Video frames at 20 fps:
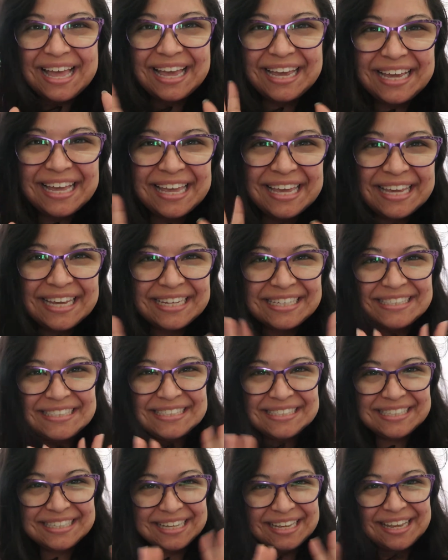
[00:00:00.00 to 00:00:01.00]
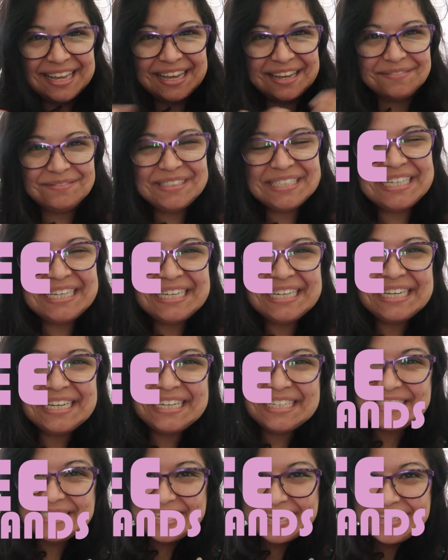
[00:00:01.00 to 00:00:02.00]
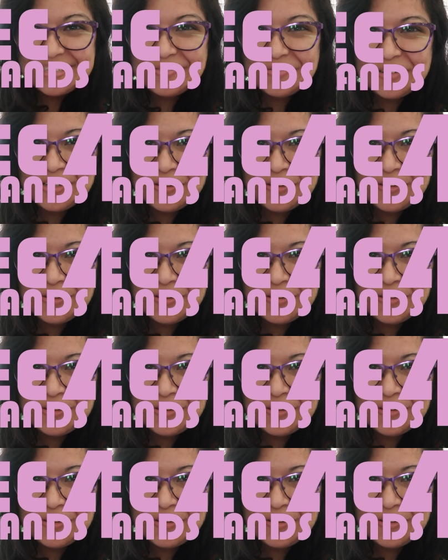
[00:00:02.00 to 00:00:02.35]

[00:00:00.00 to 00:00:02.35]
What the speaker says: Hi guys, I'm Dee, it stands for